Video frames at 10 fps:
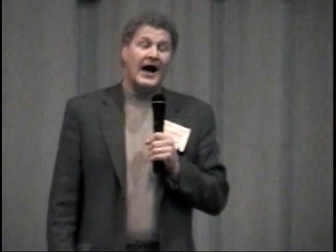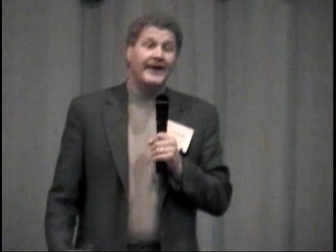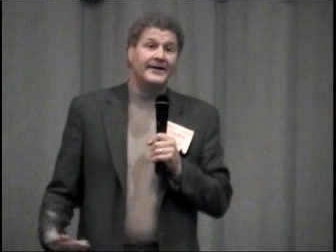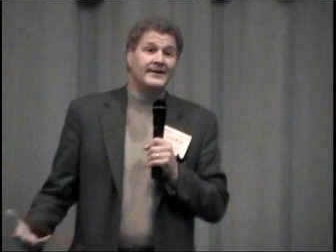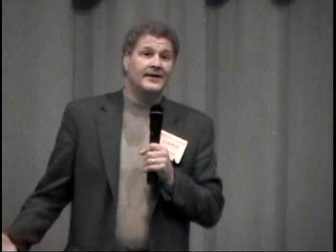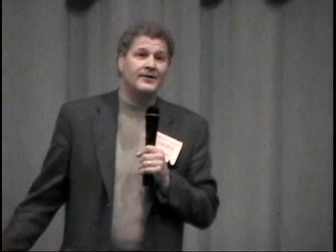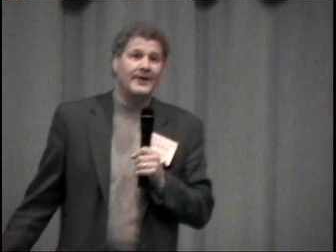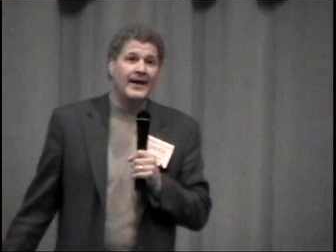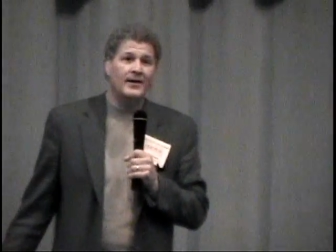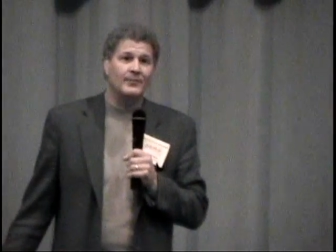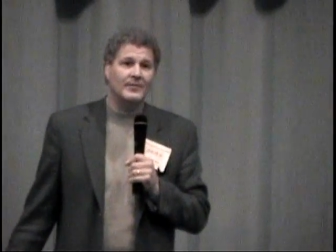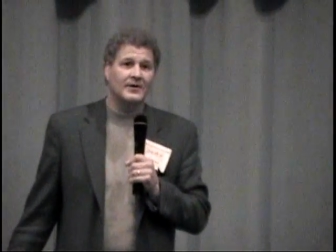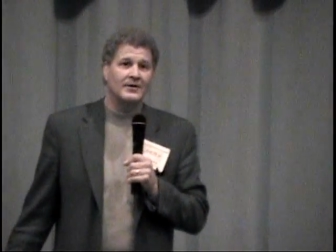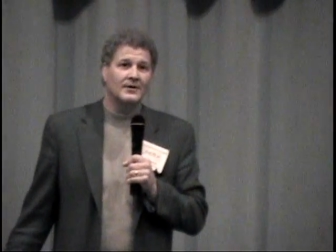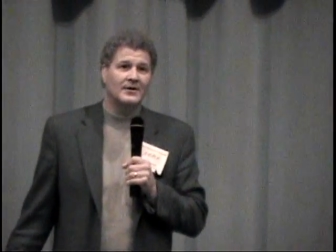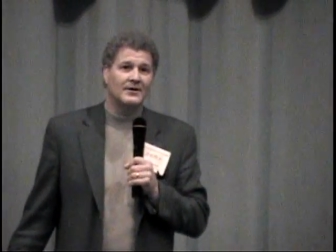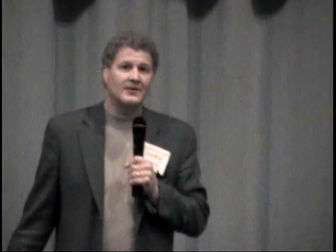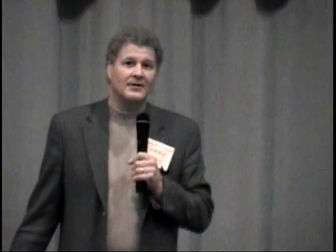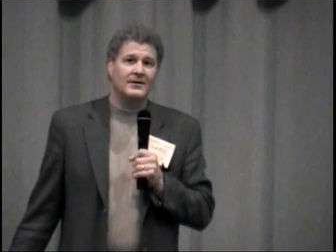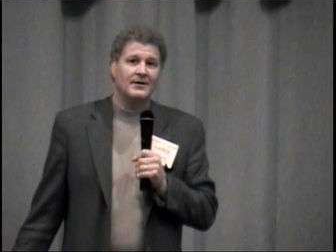I didn't get her name.
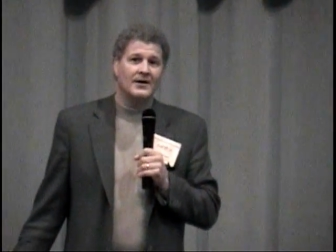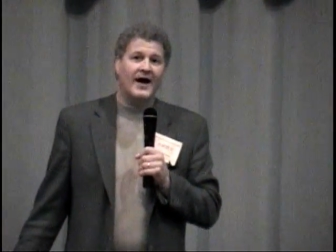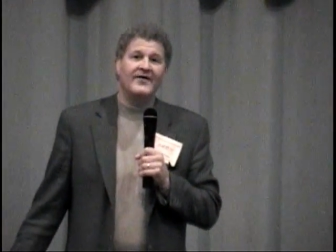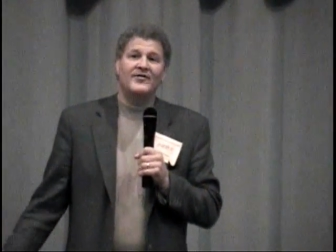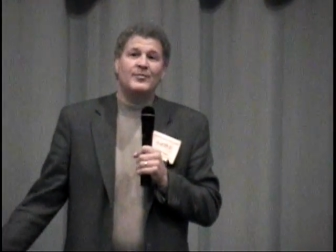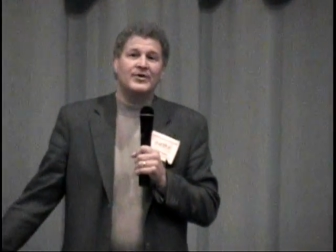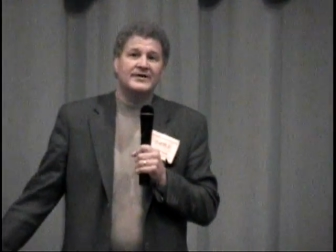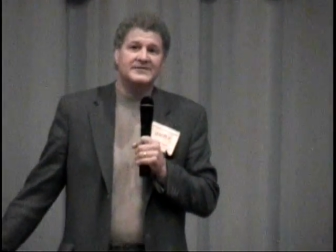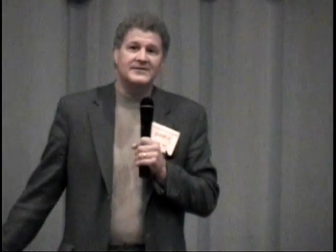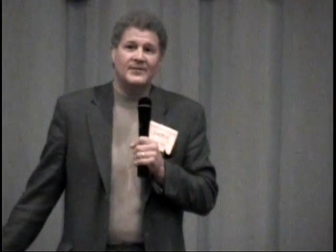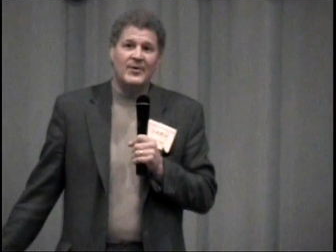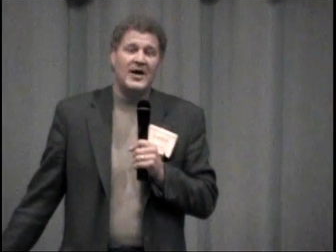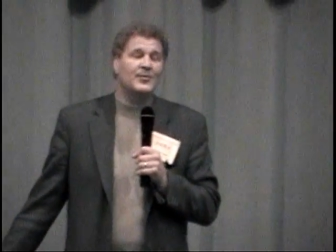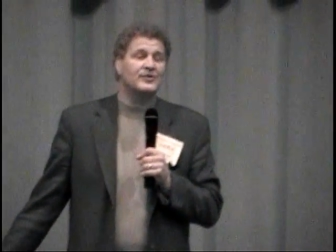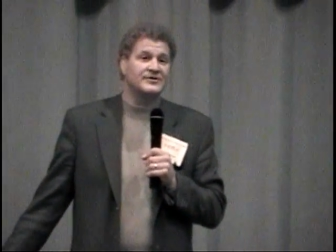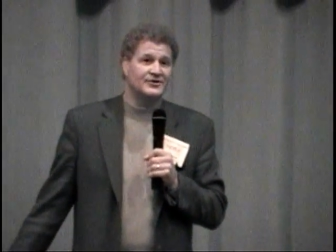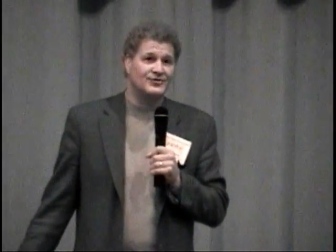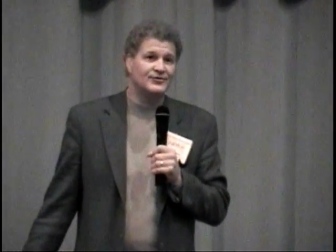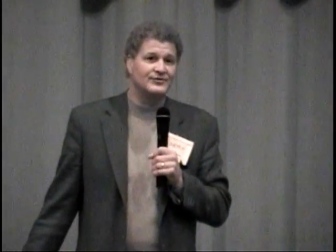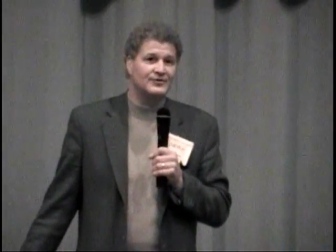I even put this in the paper. It's a
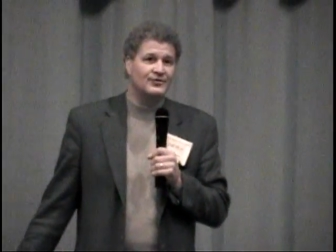true